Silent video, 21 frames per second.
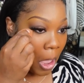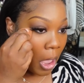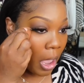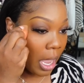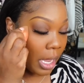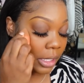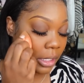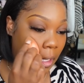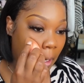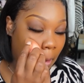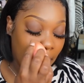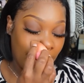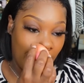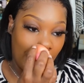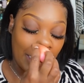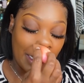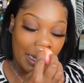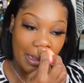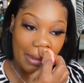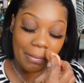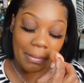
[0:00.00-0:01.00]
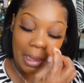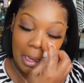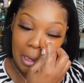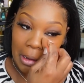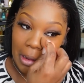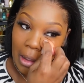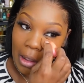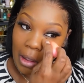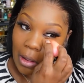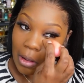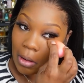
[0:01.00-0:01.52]
And then when I come back
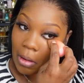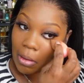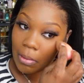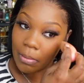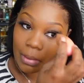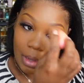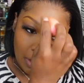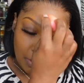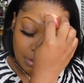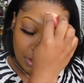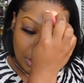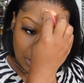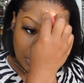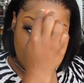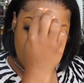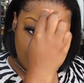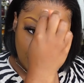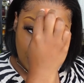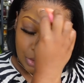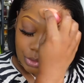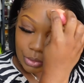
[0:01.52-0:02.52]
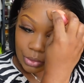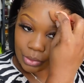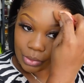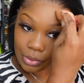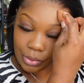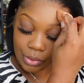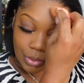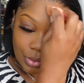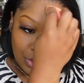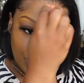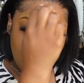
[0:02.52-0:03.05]
home, I'm going to
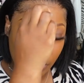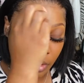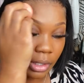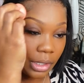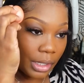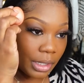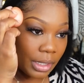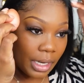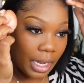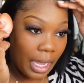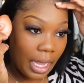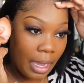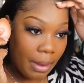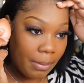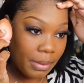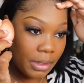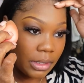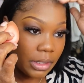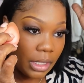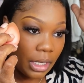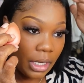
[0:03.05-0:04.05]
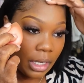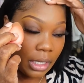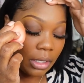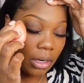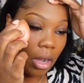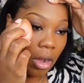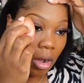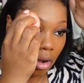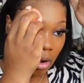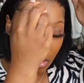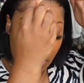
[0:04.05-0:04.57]
do an Amazon
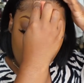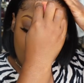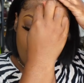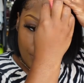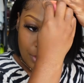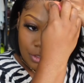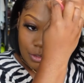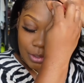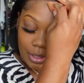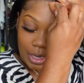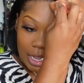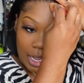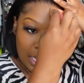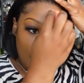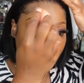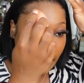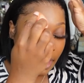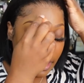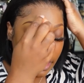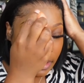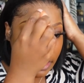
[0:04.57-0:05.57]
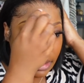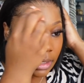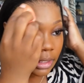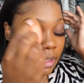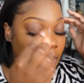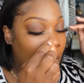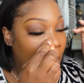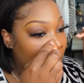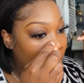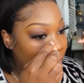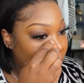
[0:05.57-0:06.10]
haul for you guys
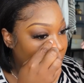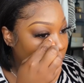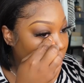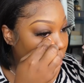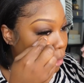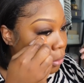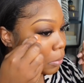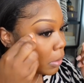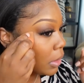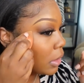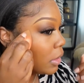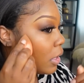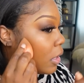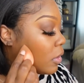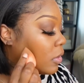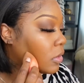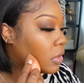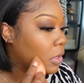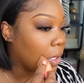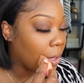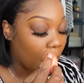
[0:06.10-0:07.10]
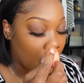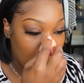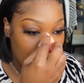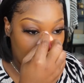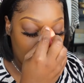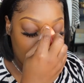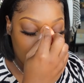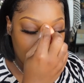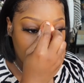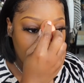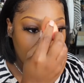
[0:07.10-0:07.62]
because I haven't did one of those in a
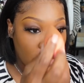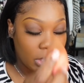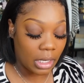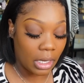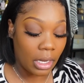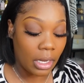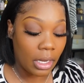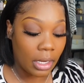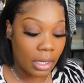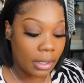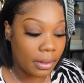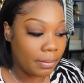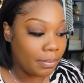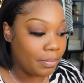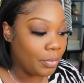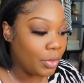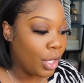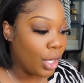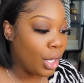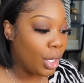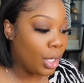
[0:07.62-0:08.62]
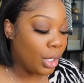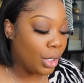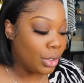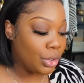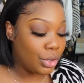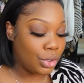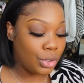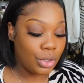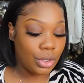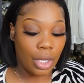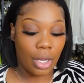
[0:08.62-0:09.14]
long time.
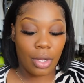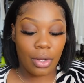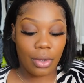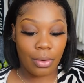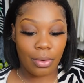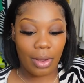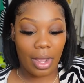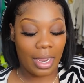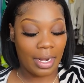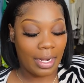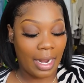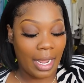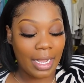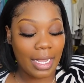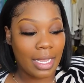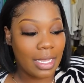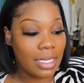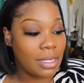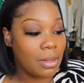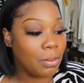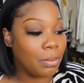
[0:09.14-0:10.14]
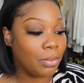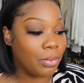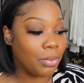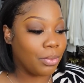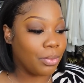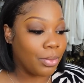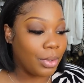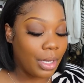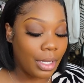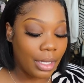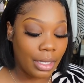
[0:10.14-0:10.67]
So, and I got some
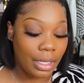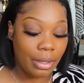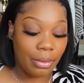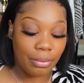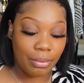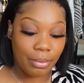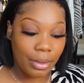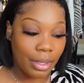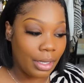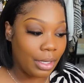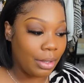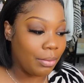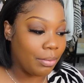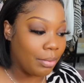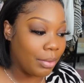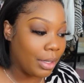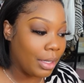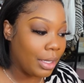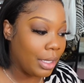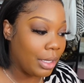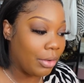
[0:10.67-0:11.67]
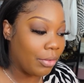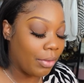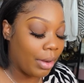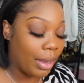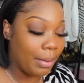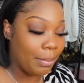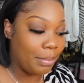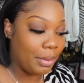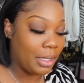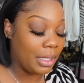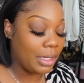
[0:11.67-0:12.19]
really, really, really
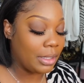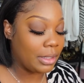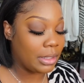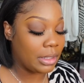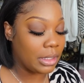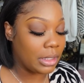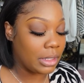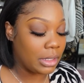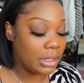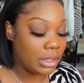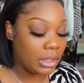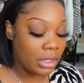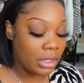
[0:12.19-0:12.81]
great pieces